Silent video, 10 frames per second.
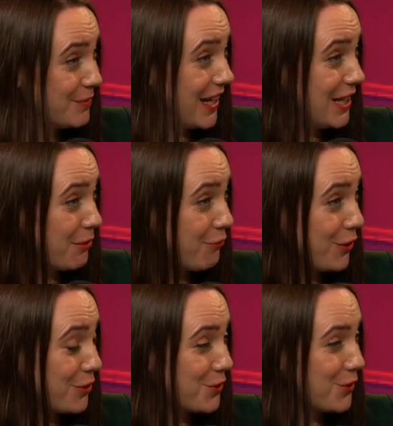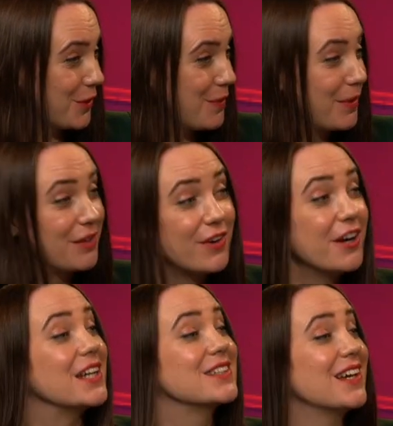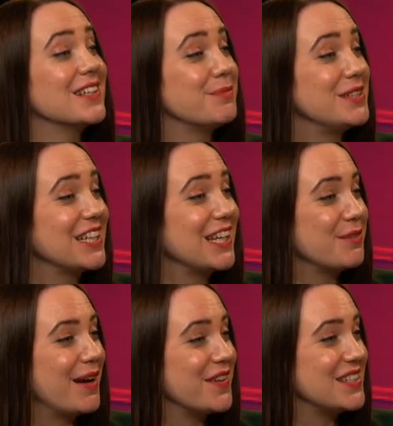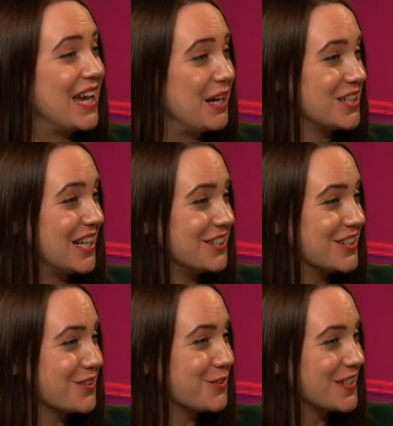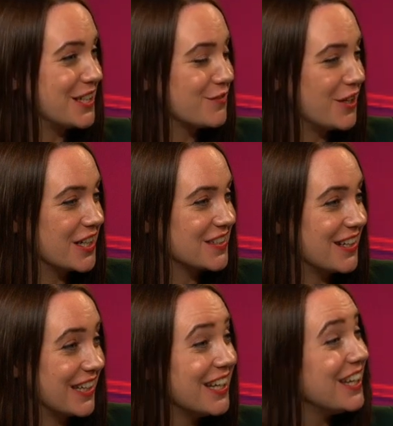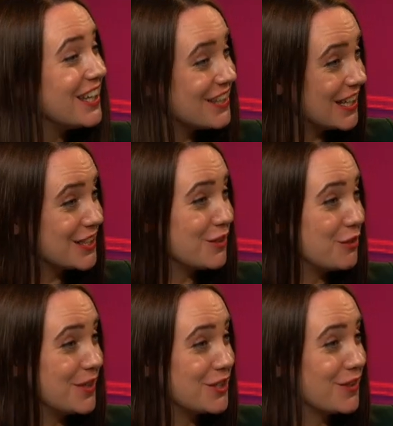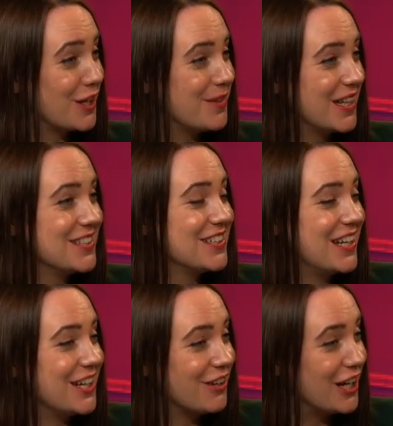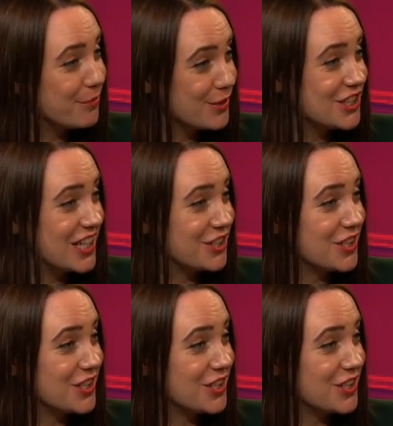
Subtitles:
picking up the phone and calling people, I'm very excited, particularly about these app changes. It all sounds very exciting. Thanks very much for coming in today, Greg. Appreciate your